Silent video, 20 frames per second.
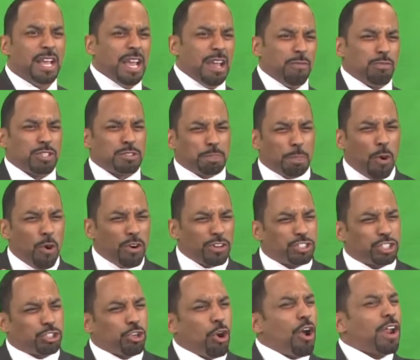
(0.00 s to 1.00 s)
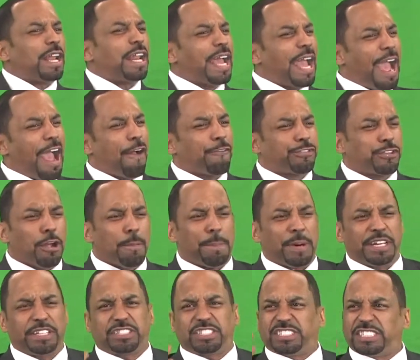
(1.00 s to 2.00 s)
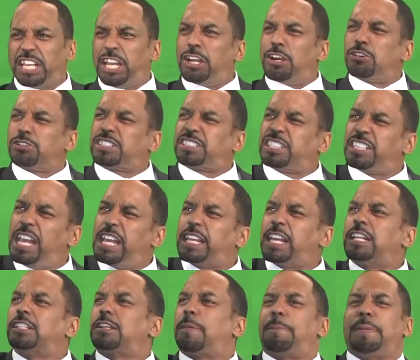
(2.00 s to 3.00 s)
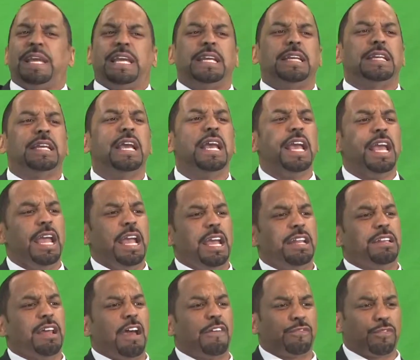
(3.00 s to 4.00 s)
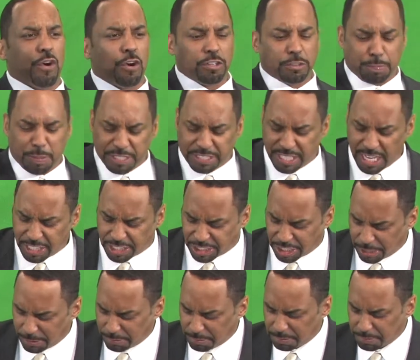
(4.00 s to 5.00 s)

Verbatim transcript: it was born shortly after, but is still seeking to be in that first position.